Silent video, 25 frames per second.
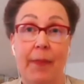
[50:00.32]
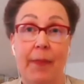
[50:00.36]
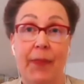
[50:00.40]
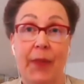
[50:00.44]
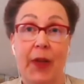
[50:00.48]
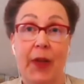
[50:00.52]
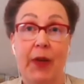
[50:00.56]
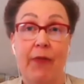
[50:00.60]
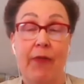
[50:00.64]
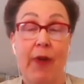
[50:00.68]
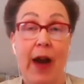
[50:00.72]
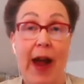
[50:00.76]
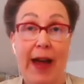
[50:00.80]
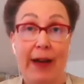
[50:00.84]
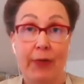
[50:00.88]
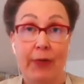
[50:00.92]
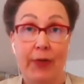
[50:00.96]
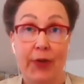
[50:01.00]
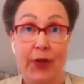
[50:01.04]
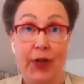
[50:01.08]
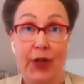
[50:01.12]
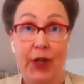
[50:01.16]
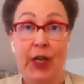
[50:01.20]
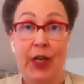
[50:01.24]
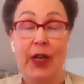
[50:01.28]

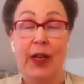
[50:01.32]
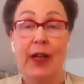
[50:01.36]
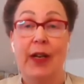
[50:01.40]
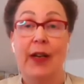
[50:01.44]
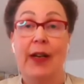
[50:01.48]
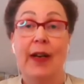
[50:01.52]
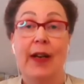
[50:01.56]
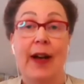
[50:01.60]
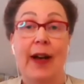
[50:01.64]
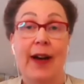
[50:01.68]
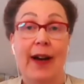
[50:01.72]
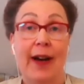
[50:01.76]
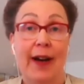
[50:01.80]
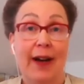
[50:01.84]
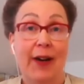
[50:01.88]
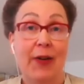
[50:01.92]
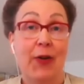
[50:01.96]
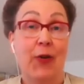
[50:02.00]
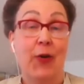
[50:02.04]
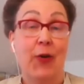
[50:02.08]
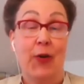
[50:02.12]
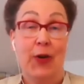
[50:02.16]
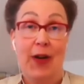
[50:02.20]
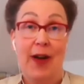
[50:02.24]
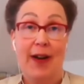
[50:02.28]
around
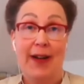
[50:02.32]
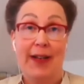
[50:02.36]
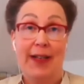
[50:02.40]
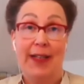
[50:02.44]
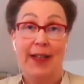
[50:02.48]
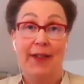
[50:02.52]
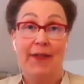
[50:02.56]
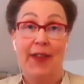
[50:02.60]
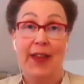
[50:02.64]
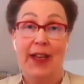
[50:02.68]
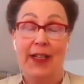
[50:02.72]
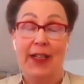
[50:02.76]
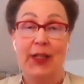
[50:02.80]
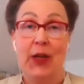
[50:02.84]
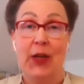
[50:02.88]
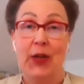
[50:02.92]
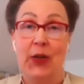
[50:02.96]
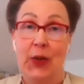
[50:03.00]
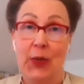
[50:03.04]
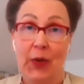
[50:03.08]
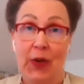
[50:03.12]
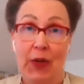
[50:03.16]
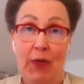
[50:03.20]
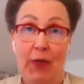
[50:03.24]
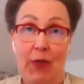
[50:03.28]
all kinds of things to do
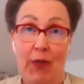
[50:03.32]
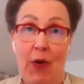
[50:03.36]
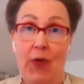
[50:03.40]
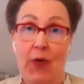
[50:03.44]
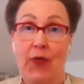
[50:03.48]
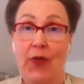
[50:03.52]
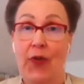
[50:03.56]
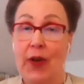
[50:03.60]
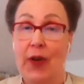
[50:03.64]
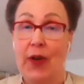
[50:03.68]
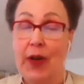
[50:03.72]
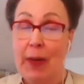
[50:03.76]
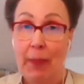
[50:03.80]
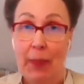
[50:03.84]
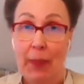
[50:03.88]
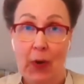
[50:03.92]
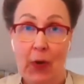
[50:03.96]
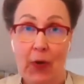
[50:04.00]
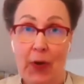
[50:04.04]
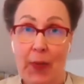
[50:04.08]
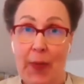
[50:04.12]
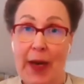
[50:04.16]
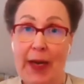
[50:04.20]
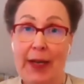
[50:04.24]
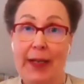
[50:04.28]
with growth and
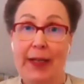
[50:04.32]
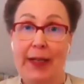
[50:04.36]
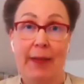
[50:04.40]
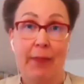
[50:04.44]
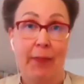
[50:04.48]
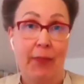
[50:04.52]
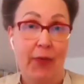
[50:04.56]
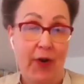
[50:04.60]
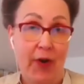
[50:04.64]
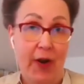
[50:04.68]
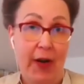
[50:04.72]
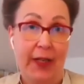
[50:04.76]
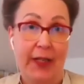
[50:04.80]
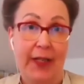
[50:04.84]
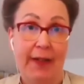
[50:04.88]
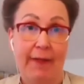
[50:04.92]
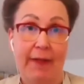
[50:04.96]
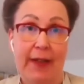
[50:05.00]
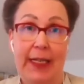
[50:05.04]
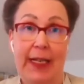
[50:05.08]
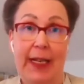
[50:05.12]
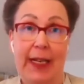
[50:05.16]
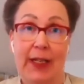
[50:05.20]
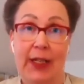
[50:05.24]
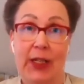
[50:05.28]
employment and
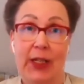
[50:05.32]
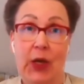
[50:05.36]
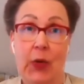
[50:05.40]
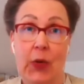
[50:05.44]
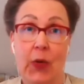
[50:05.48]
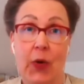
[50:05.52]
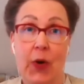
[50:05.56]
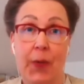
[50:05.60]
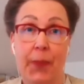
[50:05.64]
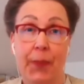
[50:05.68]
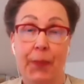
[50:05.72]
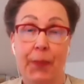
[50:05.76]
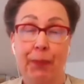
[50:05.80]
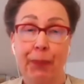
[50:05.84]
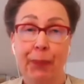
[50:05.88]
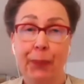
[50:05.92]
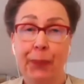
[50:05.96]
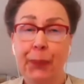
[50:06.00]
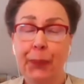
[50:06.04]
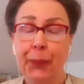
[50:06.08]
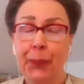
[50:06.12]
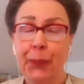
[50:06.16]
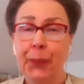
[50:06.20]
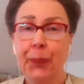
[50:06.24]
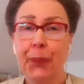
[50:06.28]
productivity and so on.
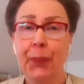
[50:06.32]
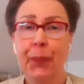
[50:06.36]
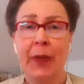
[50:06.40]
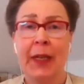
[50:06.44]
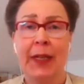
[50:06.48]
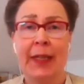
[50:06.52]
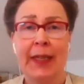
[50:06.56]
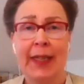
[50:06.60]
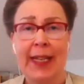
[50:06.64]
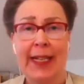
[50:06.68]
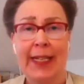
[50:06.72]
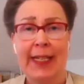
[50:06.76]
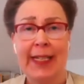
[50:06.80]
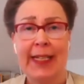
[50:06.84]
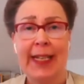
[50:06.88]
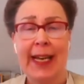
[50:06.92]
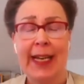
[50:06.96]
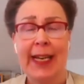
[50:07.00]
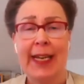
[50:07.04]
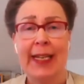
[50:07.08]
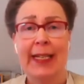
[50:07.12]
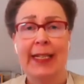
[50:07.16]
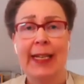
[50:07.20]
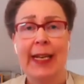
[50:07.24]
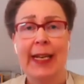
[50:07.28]
The
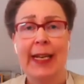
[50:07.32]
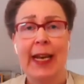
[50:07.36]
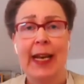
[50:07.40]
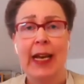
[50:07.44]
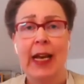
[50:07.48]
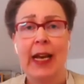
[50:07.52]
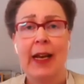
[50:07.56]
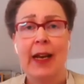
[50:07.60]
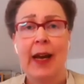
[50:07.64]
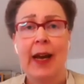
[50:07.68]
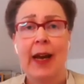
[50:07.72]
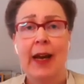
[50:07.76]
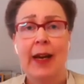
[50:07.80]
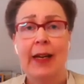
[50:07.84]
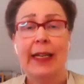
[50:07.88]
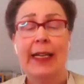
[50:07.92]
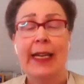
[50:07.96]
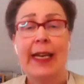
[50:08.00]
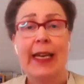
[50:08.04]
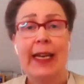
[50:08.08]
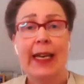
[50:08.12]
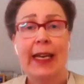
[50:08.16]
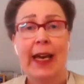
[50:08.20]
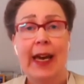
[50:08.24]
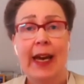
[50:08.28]
second
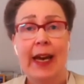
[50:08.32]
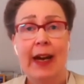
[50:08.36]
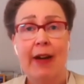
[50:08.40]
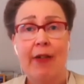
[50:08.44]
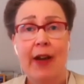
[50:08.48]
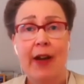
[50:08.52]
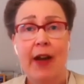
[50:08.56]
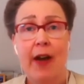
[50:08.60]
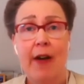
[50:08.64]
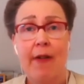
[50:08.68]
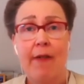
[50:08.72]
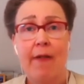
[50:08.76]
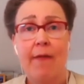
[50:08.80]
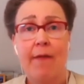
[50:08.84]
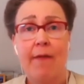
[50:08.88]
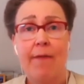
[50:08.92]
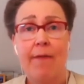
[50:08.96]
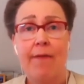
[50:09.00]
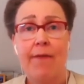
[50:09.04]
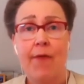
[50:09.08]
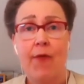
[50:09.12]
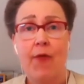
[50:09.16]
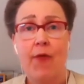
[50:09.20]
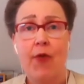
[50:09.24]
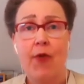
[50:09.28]
key area
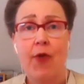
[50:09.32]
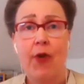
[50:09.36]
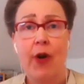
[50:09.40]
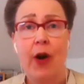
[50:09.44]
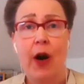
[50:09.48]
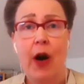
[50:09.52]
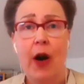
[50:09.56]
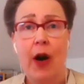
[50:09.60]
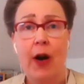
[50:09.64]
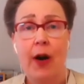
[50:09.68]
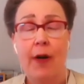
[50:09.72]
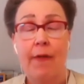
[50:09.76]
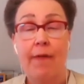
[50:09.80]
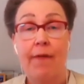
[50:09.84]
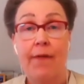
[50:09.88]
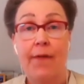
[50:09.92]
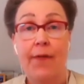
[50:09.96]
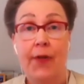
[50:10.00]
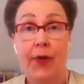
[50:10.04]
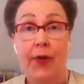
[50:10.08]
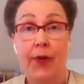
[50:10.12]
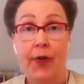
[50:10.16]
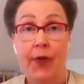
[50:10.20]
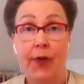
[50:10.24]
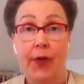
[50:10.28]
for
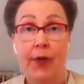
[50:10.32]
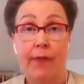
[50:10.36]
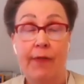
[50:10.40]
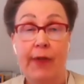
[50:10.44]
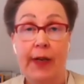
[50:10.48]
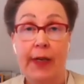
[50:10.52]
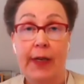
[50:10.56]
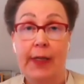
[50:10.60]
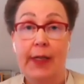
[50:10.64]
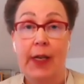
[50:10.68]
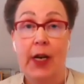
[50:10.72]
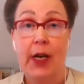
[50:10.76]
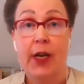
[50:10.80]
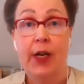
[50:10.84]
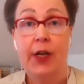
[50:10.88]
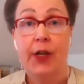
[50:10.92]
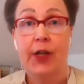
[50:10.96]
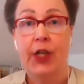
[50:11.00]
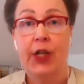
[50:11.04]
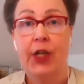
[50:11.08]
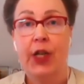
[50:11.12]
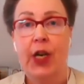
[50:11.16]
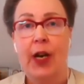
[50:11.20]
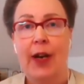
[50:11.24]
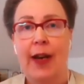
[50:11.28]
further
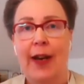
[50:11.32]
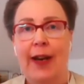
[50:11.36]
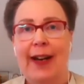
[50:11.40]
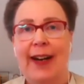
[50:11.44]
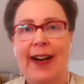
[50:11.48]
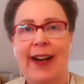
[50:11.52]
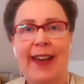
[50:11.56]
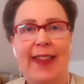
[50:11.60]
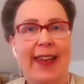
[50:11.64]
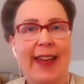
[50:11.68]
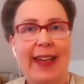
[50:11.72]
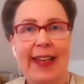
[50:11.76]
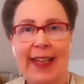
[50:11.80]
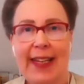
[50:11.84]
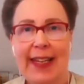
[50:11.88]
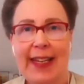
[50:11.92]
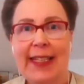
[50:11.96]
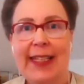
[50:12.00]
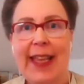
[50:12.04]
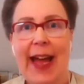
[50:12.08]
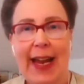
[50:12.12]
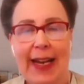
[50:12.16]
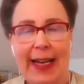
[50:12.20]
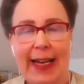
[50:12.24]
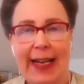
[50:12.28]
research, I think, is
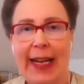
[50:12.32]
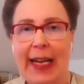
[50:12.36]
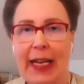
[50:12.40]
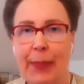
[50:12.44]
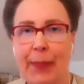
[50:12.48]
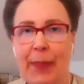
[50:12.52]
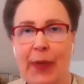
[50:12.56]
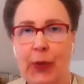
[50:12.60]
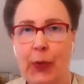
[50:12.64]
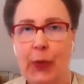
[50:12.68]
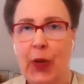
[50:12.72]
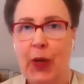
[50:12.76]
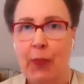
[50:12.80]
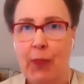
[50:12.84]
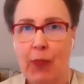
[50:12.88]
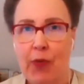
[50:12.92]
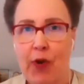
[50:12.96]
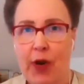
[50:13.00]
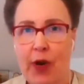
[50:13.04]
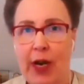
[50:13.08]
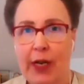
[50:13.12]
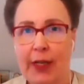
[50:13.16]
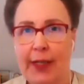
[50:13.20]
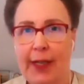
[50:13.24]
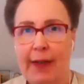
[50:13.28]
that link between
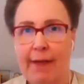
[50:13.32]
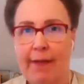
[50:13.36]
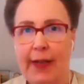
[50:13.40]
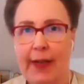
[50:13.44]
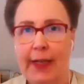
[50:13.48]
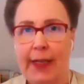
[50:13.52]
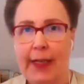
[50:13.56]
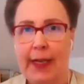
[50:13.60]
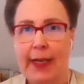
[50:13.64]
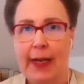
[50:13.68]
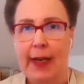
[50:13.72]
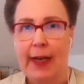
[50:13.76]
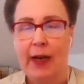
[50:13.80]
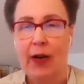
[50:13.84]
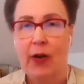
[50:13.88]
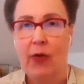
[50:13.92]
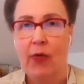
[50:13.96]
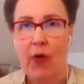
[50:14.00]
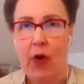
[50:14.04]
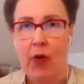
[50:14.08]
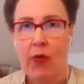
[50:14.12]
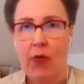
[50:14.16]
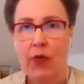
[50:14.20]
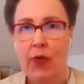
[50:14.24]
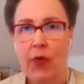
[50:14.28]
productivity and
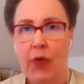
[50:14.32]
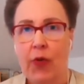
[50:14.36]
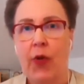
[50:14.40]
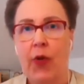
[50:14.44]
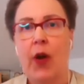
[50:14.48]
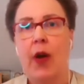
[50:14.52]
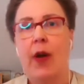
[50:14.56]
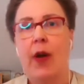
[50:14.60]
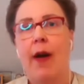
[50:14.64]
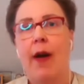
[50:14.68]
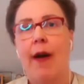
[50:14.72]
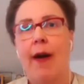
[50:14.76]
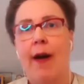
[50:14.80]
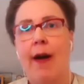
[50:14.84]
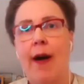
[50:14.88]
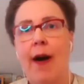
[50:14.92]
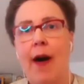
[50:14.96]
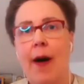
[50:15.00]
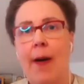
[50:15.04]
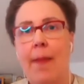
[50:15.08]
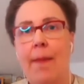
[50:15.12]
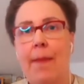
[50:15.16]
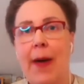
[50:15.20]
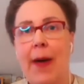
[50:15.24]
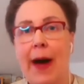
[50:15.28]
growth
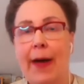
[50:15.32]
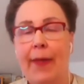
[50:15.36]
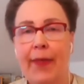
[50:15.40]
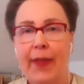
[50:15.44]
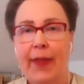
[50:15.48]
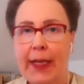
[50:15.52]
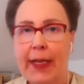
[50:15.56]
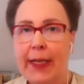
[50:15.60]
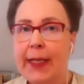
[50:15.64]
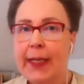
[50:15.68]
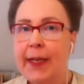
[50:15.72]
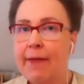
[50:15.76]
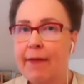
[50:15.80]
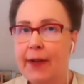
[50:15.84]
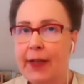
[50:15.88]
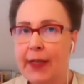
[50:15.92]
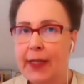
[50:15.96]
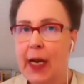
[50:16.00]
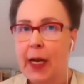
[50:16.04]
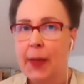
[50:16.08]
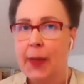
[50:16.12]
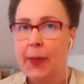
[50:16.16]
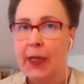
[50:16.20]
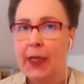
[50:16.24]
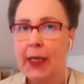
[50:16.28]
and these different
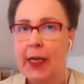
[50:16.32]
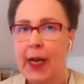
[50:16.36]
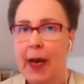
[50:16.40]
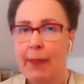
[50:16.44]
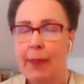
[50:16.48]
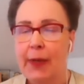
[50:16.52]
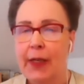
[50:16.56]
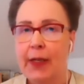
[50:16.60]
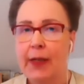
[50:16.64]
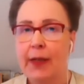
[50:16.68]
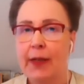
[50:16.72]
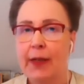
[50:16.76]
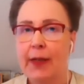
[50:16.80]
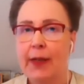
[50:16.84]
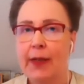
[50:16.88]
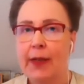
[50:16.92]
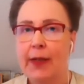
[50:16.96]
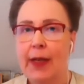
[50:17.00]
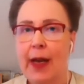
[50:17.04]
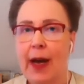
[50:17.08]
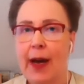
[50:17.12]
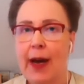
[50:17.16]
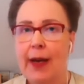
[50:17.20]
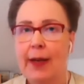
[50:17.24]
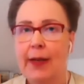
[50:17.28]
types of capitals.
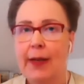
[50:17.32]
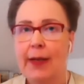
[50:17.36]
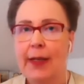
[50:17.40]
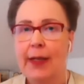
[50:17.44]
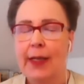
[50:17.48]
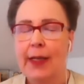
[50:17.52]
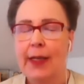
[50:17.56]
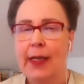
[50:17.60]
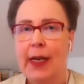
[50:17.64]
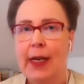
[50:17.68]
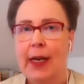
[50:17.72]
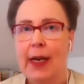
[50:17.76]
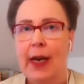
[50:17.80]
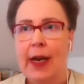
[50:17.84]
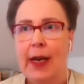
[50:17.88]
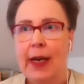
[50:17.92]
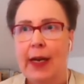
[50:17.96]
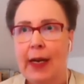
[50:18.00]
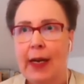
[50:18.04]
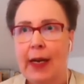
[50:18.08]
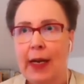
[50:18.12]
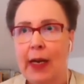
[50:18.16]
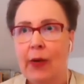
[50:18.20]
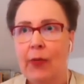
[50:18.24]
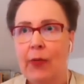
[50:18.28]
And
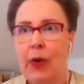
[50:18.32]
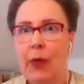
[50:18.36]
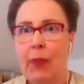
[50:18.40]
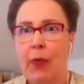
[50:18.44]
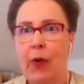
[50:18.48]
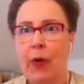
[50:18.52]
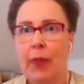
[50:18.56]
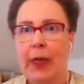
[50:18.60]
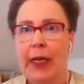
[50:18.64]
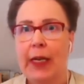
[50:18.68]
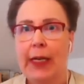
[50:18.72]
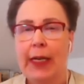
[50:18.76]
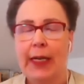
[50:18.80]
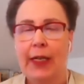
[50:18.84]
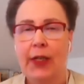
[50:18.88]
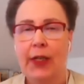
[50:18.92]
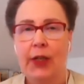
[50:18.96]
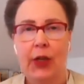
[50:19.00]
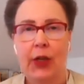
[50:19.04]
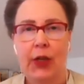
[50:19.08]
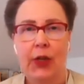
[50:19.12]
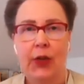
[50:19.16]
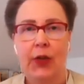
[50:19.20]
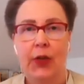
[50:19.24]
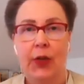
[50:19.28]
here we probably need to
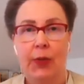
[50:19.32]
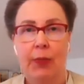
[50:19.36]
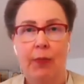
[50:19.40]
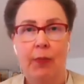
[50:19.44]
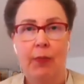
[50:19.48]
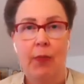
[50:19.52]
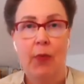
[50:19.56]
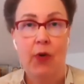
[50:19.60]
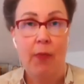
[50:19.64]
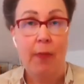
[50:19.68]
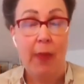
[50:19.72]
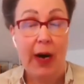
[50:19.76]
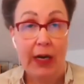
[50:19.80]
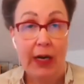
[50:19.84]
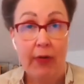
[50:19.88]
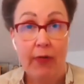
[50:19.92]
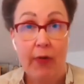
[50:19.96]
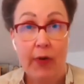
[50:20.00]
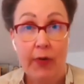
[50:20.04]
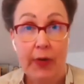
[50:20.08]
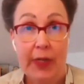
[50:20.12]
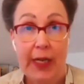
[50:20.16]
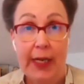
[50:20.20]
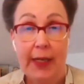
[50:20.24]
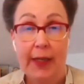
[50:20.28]
use more micro
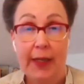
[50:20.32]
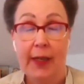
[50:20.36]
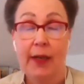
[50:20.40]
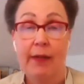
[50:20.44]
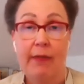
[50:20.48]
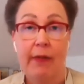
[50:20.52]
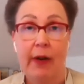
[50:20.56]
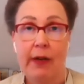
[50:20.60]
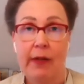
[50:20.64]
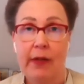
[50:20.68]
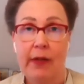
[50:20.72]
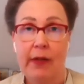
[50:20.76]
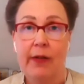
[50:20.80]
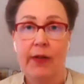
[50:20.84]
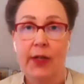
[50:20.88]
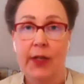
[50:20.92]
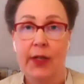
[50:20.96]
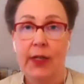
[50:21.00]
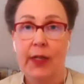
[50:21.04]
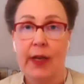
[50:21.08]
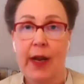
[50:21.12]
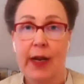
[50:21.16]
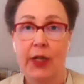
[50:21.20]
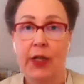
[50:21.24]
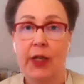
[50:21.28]
data rather than just
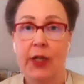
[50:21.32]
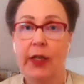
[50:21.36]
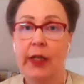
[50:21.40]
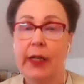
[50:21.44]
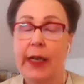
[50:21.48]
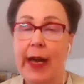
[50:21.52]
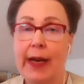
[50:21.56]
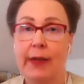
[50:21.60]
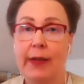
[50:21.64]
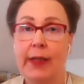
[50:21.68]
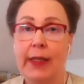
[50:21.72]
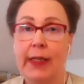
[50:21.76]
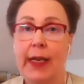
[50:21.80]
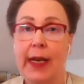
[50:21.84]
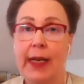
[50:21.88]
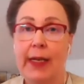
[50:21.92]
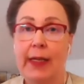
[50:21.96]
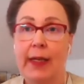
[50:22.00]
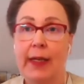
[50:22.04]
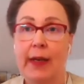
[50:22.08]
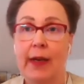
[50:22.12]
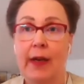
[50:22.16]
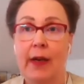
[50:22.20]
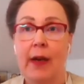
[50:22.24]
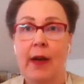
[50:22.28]
national accounts
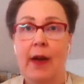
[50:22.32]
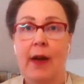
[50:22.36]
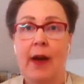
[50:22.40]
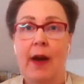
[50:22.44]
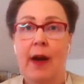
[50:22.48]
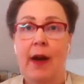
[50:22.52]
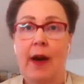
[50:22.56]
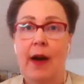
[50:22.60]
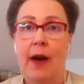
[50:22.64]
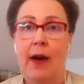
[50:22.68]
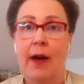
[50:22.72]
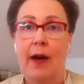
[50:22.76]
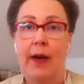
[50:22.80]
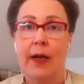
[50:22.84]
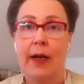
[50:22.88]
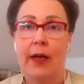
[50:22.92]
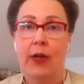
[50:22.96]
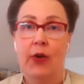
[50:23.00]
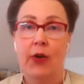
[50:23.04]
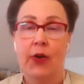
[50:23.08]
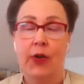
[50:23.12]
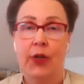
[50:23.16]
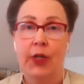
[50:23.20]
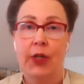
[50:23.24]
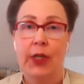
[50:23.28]
data in
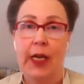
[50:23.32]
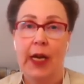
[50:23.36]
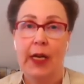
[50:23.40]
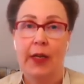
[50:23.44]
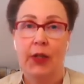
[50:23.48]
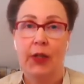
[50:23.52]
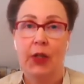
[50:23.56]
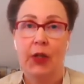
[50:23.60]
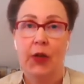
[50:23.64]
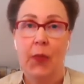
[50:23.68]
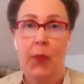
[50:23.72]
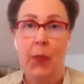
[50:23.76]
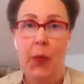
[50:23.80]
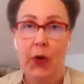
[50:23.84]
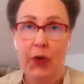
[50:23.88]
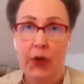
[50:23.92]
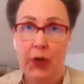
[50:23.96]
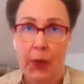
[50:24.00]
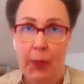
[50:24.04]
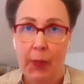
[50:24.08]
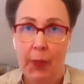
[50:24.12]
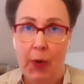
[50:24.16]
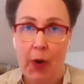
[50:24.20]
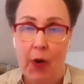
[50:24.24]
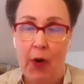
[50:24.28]
order to get to the
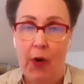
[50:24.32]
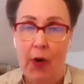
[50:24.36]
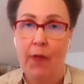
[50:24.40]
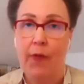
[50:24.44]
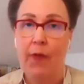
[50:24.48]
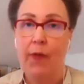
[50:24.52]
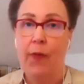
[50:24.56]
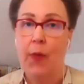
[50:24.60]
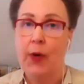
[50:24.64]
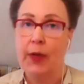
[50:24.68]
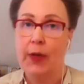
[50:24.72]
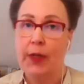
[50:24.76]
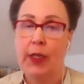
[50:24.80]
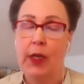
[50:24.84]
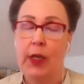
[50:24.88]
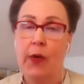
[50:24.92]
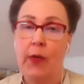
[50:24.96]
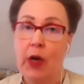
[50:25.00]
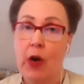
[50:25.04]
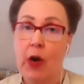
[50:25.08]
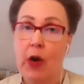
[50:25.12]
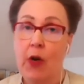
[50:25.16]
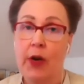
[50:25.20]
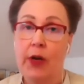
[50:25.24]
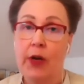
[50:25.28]
bottom of what's going
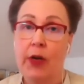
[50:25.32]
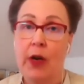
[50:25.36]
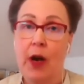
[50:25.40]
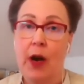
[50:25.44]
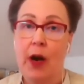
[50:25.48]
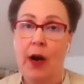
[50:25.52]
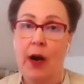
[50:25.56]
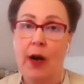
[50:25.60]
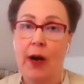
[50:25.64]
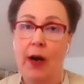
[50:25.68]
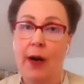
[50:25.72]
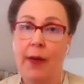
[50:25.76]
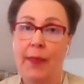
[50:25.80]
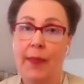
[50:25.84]
on.